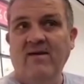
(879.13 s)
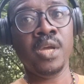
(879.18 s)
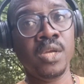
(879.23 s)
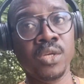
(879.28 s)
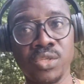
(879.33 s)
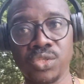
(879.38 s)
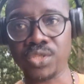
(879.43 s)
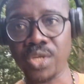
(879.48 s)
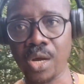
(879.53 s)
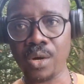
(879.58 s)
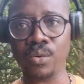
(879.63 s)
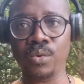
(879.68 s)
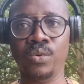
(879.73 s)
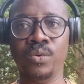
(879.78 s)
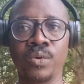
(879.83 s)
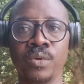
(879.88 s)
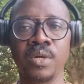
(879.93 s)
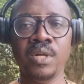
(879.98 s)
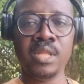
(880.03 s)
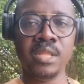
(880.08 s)
So,
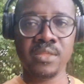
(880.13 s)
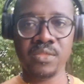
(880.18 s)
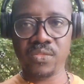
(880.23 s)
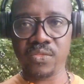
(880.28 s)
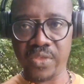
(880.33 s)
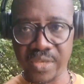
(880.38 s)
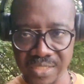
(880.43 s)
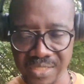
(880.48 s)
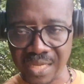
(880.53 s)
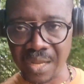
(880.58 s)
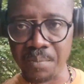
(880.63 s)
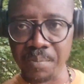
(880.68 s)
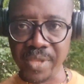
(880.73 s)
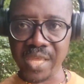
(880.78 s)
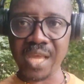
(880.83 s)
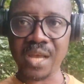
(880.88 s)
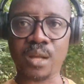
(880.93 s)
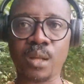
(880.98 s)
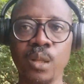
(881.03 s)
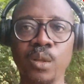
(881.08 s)
this can be
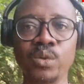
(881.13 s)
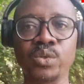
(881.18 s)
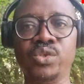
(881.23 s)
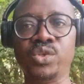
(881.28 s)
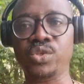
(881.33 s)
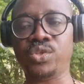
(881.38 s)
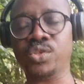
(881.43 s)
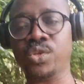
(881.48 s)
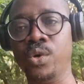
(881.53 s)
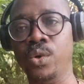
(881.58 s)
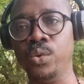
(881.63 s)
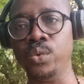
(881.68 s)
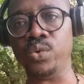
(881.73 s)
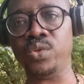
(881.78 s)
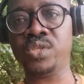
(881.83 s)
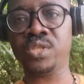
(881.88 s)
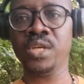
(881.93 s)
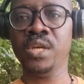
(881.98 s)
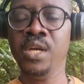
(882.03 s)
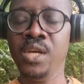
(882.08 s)
a clue to
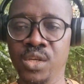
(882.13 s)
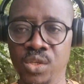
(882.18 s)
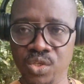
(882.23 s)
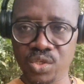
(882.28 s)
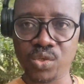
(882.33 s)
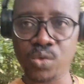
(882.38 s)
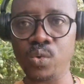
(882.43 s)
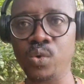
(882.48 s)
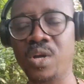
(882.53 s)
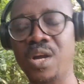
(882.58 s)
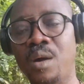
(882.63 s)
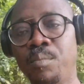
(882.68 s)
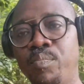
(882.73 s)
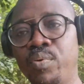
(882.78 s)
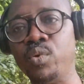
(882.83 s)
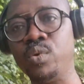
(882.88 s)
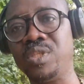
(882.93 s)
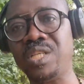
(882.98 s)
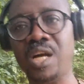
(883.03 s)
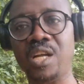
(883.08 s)
schools. School can
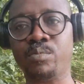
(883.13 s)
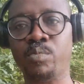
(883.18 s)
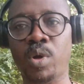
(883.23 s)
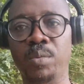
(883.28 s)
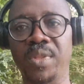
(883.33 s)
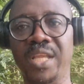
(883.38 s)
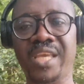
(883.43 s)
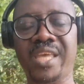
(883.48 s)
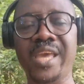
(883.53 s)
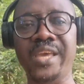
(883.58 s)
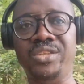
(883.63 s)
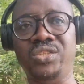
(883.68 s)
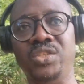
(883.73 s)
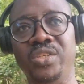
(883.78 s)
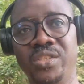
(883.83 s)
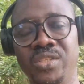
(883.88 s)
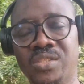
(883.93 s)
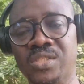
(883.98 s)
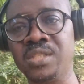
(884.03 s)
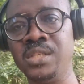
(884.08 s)
put out
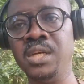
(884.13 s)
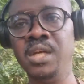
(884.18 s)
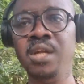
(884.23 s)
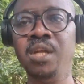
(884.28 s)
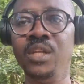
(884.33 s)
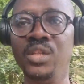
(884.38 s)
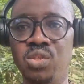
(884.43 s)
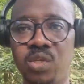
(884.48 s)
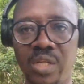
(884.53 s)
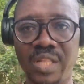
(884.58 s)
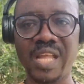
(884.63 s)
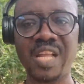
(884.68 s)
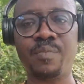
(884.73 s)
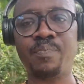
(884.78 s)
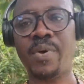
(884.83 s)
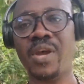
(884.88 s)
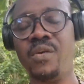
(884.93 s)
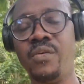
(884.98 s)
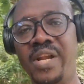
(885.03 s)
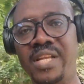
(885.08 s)
publications to let
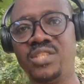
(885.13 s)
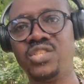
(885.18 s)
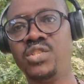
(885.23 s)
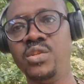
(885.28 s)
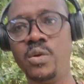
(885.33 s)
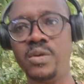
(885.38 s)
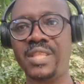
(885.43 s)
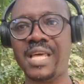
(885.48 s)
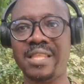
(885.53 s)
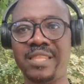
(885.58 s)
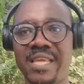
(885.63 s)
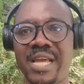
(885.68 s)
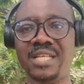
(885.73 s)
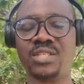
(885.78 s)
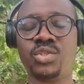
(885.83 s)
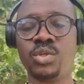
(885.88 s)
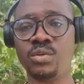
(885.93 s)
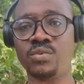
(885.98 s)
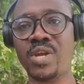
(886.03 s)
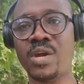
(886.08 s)
parents know that their
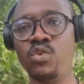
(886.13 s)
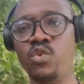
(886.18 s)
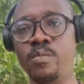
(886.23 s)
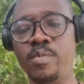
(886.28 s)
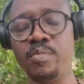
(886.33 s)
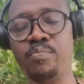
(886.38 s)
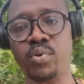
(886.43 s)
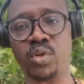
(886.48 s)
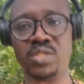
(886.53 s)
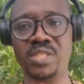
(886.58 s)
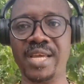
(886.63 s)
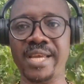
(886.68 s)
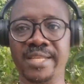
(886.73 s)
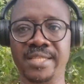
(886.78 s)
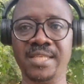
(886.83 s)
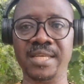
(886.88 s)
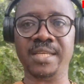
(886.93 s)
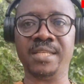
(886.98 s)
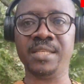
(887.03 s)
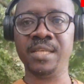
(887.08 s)
children will be
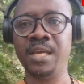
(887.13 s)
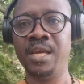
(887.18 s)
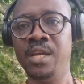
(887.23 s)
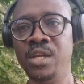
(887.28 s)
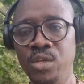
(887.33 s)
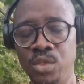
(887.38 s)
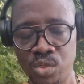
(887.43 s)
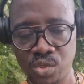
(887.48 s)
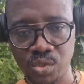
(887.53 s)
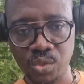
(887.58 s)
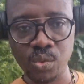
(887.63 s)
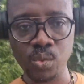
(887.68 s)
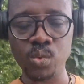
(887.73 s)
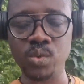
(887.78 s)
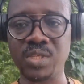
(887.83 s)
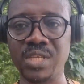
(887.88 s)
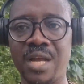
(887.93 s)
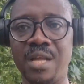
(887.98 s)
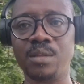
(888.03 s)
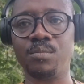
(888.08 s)
protected. Schools
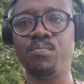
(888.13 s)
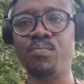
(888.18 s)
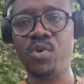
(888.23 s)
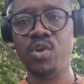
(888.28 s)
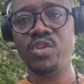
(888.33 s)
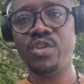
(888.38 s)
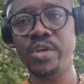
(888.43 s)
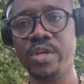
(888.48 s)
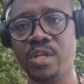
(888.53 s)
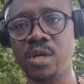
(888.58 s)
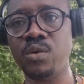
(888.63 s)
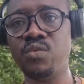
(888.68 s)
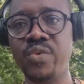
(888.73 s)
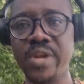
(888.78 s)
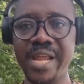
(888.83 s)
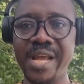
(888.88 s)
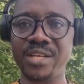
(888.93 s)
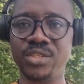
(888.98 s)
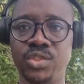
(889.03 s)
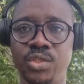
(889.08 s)
can, you know,
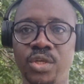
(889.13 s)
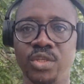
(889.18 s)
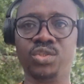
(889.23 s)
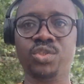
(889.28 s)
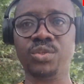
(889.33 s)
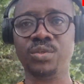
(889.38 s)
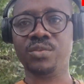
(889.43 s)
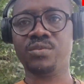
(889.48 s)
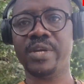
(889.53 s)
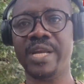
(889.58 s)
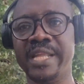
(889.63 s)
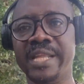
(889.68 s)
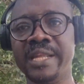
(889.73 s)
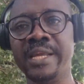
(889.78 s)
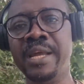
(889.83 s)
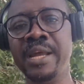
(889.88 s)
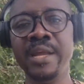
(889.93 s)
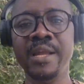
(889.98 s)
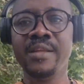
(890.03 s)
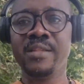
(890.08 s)
reassure children
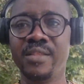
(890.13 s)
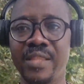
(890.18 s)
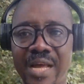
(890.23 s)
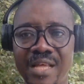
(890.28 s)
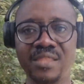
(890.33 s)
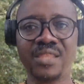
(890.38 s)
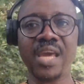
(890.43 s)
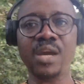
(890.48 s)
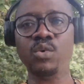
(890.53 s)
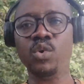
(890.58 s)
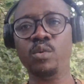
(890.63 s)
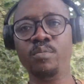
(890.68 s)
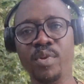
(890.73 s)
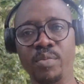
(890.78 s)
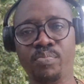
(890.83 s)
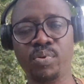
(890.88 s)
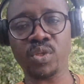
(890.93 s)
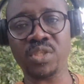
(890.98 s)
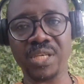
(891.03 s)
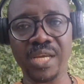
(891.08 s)
that they will be
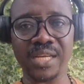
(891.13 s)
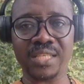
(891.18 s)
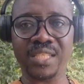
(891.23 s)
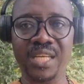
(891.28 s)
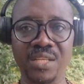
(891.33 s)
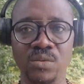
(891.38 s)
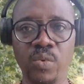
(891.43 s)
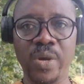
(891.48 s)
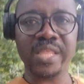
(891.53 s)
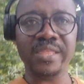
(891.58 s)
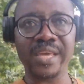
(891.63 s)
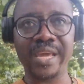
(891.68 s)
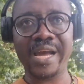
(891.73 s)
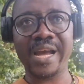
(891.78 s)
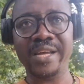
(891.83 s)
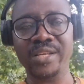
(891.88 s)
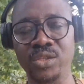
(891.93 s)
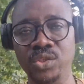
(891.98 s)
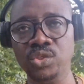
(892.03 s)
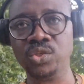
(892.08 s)
protected when they are
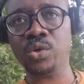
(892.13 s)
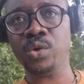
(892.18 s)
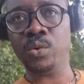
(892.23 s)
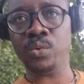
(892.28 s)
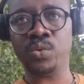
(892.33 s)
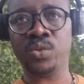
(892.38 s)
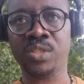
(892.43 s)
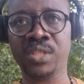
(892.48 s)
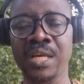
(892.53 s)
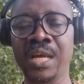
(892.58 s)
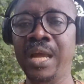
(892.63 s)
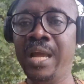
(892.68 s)
in schools.